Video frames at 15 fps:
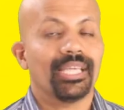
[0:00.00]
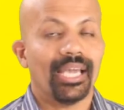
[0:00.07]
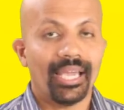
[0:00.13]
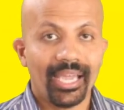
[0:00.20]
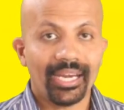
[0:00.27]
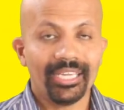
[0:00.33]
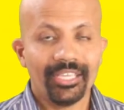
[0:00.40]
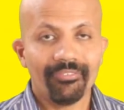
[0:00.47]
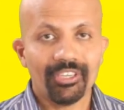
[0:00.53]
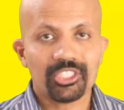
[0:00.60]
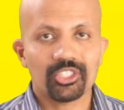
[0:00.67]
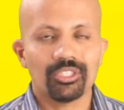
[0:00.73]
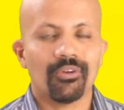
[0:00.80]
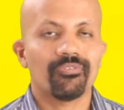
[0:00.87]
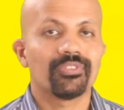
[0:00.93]
The
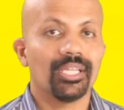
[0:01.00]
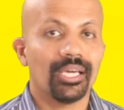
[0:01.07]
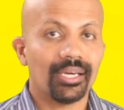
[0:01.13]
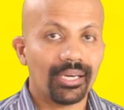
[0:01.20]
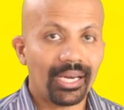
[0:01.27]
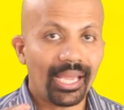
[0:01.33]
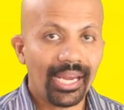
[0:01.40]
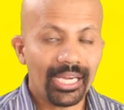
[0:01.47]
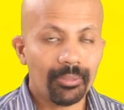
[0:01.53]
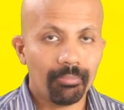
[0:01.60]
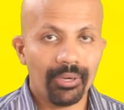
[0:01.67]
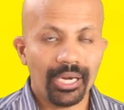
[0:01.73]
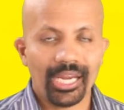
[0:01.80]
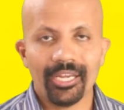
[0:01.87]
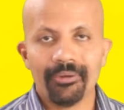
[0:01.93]
activation of the right
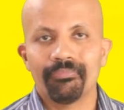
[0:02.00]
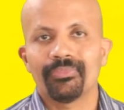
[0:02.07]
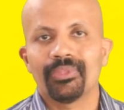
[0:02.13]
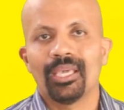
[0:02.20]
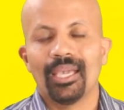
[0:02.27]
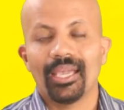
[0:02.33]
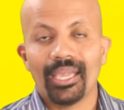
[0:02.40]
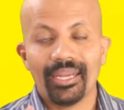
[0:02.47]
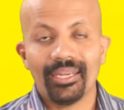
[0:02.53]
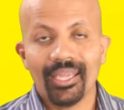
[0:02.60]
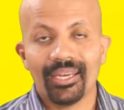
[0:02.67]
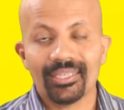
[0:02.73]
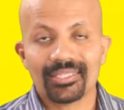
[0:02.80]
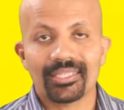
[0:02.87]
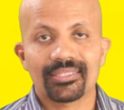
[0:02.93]
brain
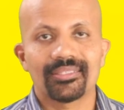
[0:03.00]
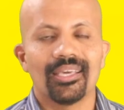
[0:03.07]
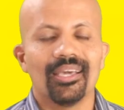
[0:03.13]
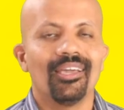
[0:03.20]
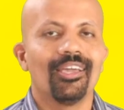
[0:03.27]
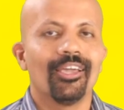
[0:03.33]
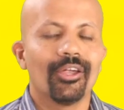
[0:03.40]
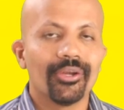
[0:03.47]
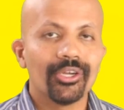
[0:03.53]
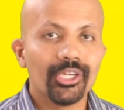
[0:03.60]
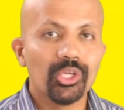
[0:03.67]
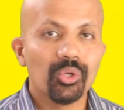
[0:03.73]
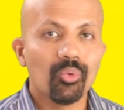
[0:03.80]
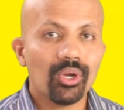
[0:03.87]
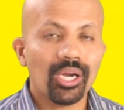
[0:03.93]
enhances the
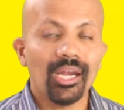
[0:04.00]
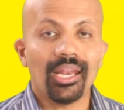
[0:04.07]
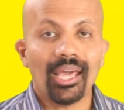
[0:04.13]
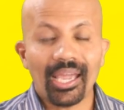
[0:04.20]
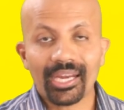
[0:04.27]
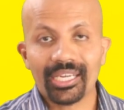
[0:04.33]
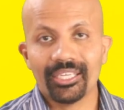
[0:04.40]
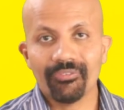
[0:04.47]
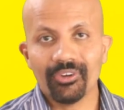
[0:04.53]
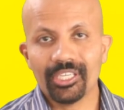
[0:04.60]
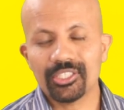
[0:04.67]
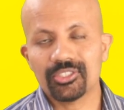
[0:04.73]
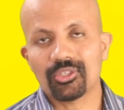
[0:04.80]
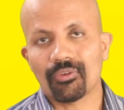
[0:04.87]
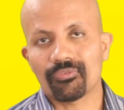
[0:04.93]
neural
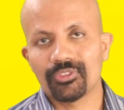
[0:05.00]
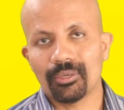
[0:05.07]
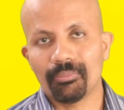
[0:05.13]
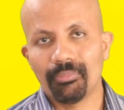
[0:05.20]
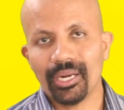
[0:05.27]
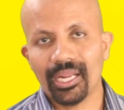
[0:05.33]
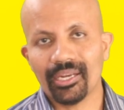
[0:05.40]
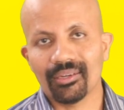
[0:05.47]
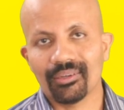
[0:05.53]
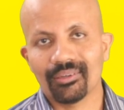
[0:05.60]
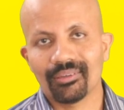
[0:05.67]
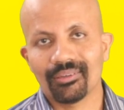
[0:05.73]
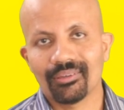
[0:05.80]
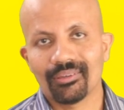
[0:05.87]
activities of the brain